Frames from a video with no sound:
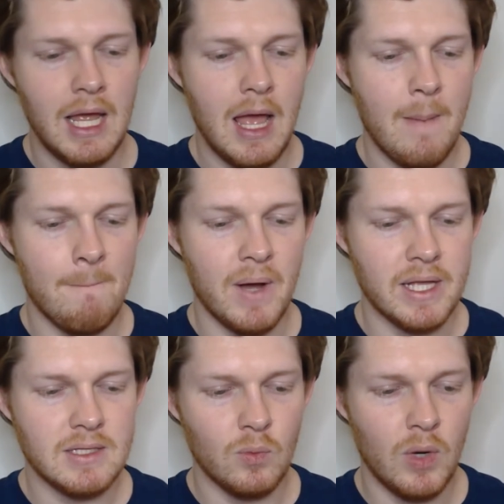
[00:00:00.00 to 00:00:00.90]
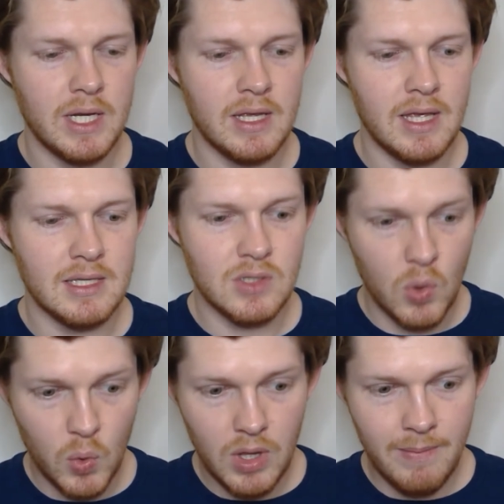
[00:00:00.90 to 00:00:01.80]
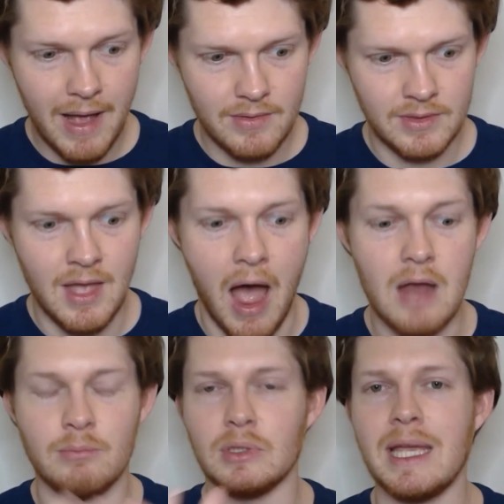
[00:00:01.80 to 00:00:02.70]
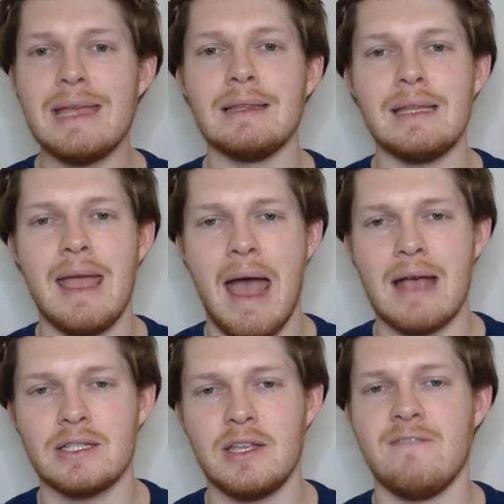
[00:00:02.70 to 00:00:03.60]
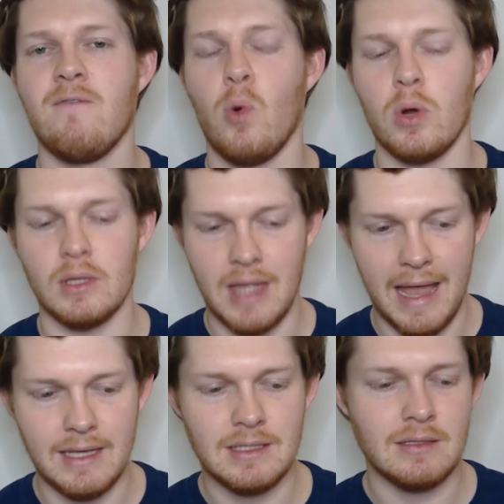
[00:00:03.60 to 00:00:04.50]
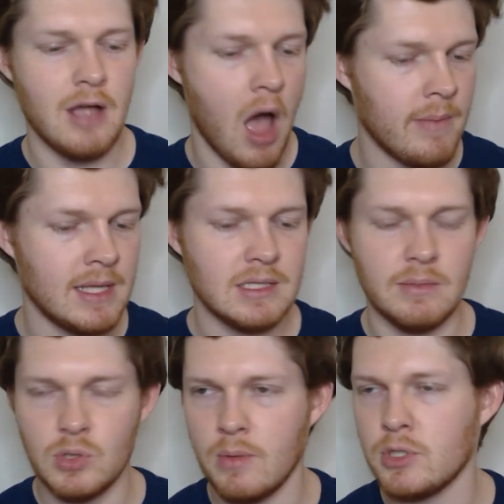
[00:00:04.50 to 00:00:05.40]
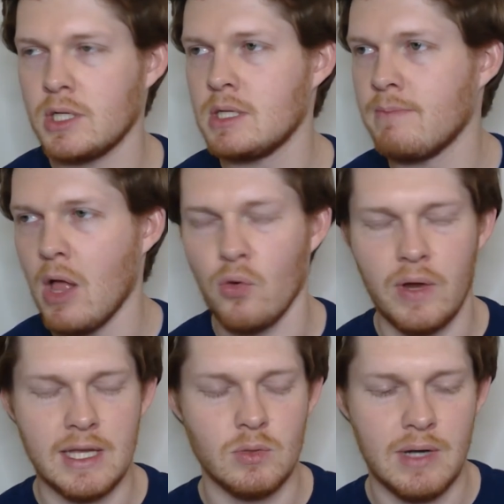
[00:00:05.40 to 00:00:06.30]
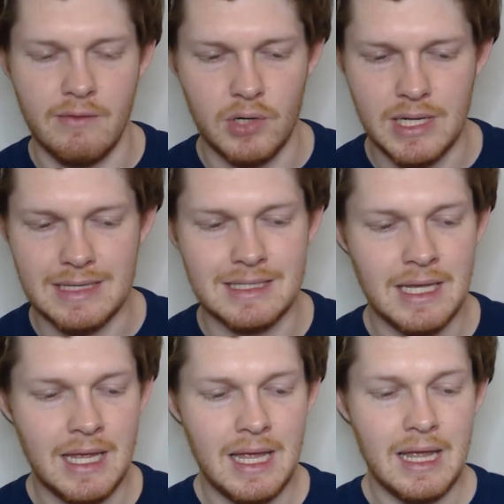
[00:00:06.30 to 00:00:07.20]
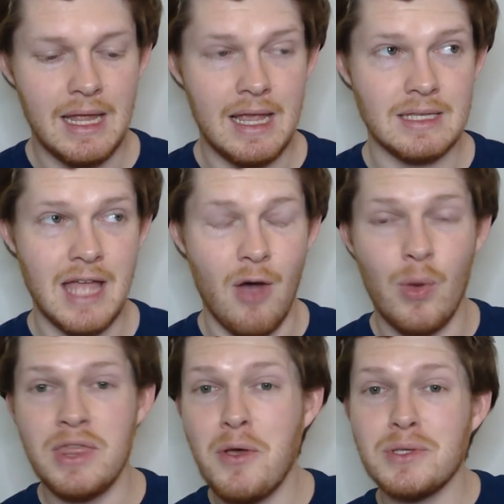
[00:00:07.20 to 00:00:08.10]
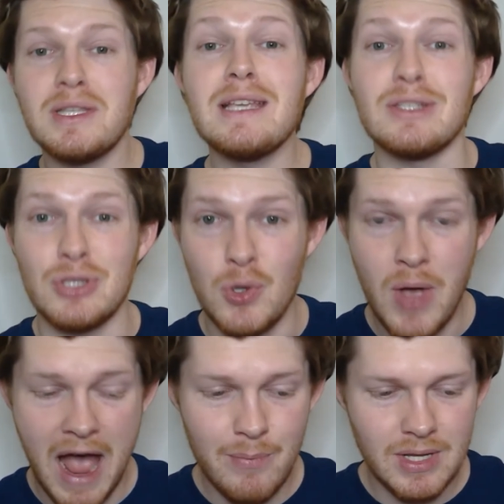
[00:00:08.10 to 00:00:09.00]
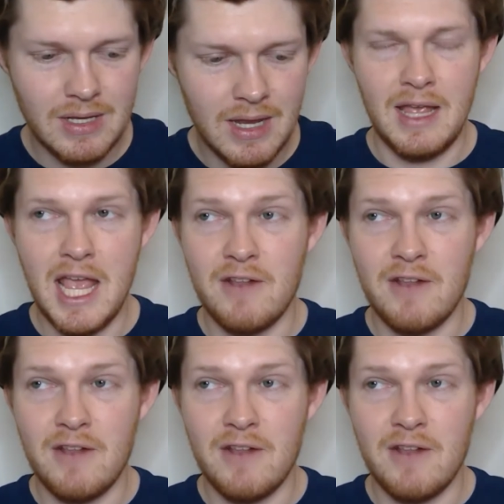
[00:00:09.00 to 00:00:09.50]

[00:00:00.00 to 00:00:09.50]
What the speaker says: But what is cool about not blatantly asking for likes, comments, subscription, bell rings, whatever it is that when those things do happen, it